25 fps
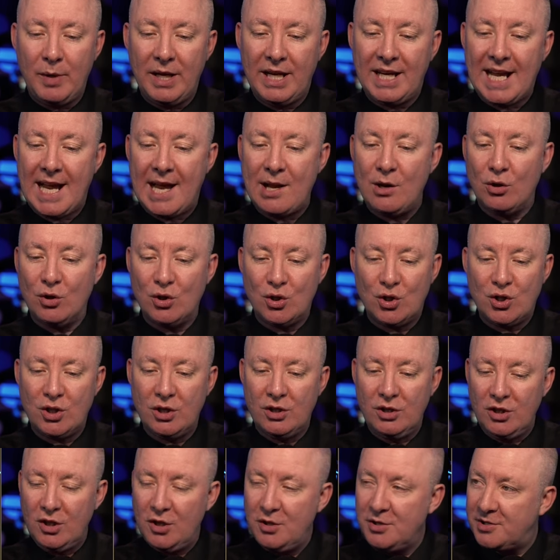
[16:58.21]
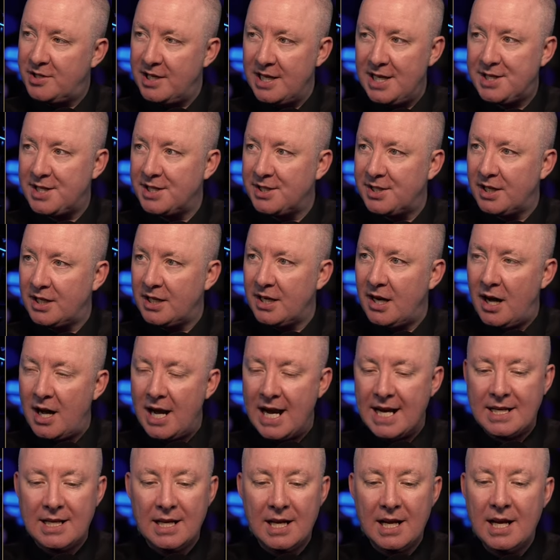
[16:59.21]
We cannot use this as a
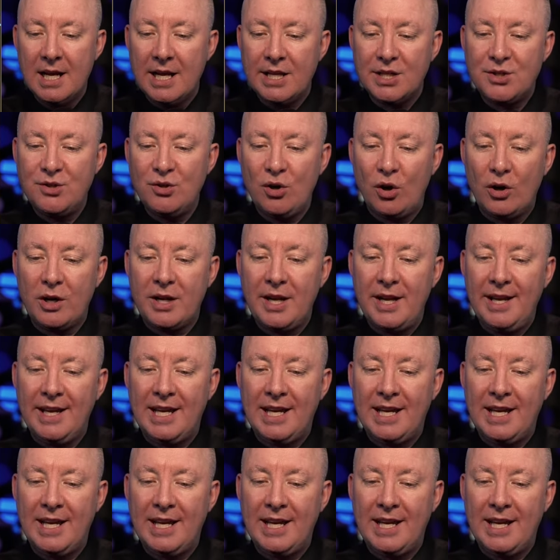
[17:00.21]
guide. It's not going to